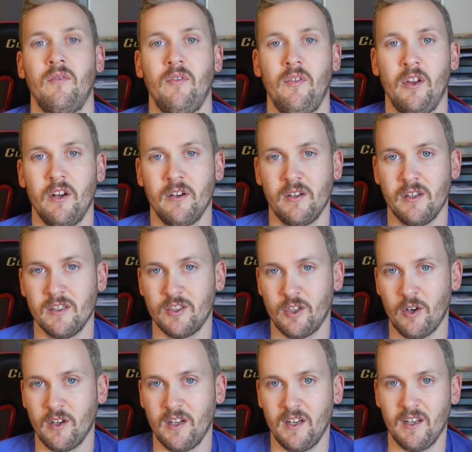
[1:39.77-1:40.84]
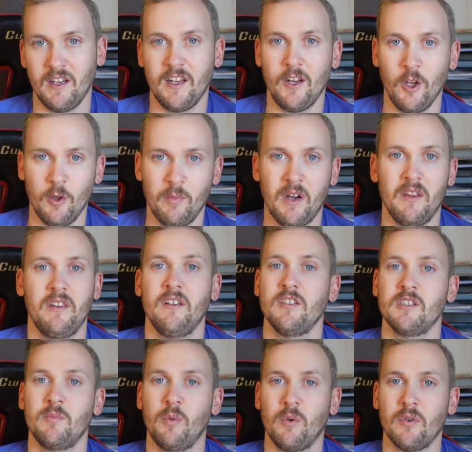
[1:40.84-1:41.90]
they're going to start getting killed by these
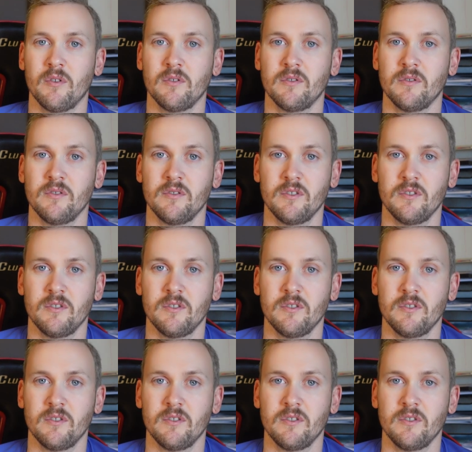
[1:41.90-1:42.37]
spores.